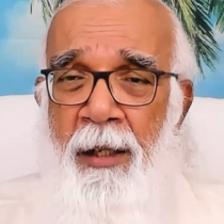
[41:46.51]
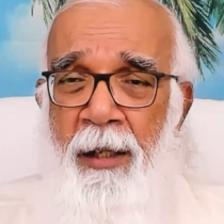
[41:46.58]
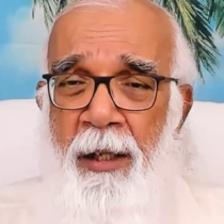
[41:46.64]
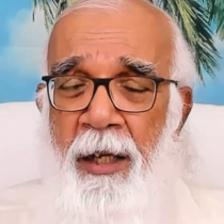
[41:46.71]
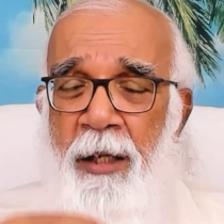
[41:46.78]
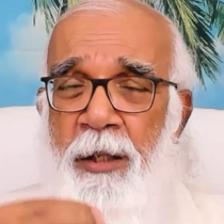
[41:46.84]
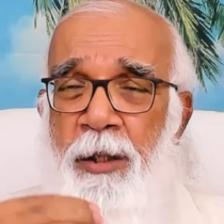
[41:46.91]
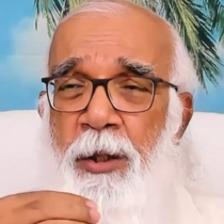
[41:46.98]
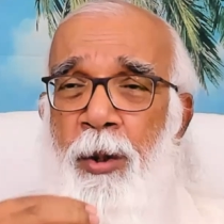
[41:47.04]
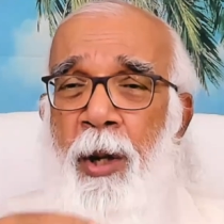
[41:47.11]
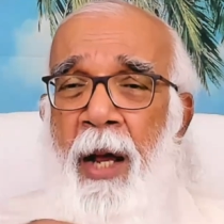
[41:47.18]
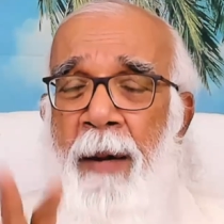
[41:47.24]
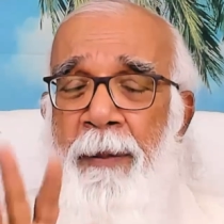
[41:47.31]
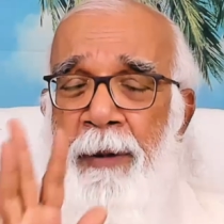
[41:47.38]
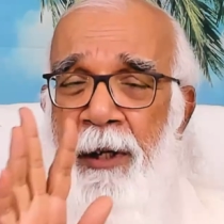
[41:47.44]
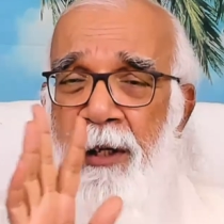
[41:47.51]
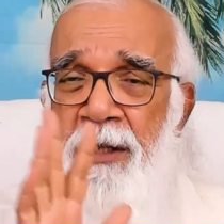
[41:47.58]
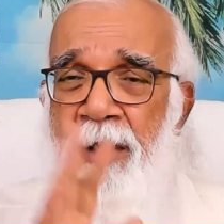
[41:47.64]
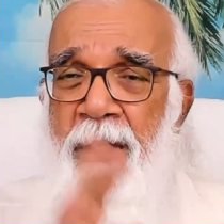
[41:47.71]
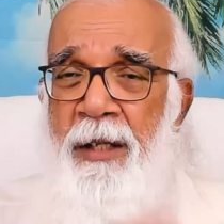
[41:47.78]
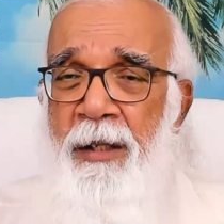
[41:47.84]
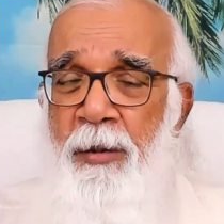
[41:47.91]
There is no
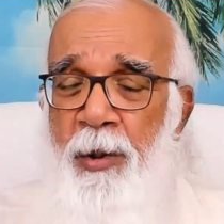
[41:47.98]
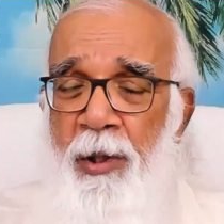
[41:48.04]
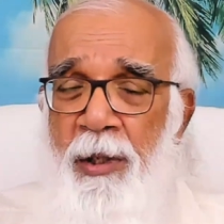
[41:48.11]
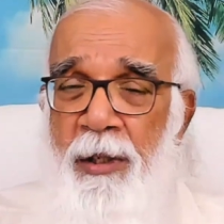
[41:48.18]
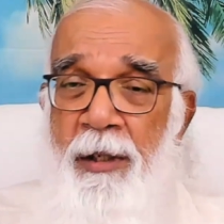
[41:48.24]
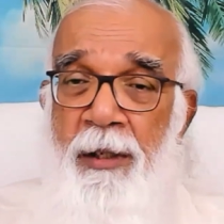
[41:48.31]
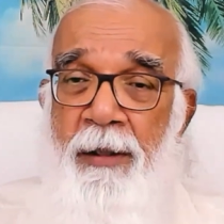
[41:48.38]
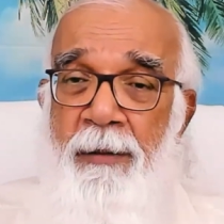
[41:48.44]
happiness in the world.